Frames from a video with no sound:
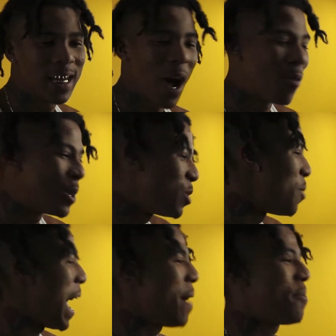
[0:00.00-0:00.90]
I was too
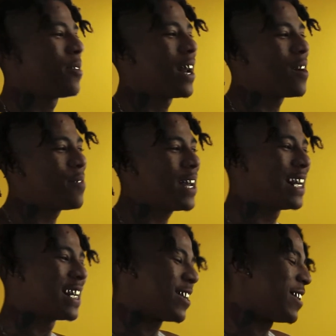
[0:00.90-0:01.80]
happy when I was making
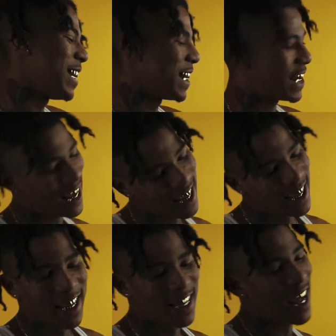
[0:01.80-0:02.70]
it, so it's,
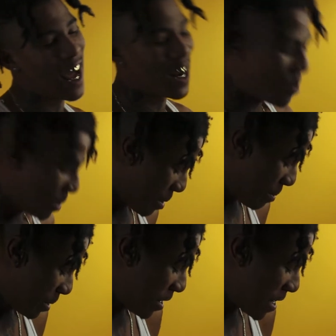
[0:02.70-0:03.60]
I know
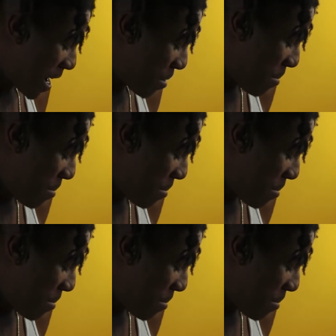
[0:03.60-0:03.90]
something stood out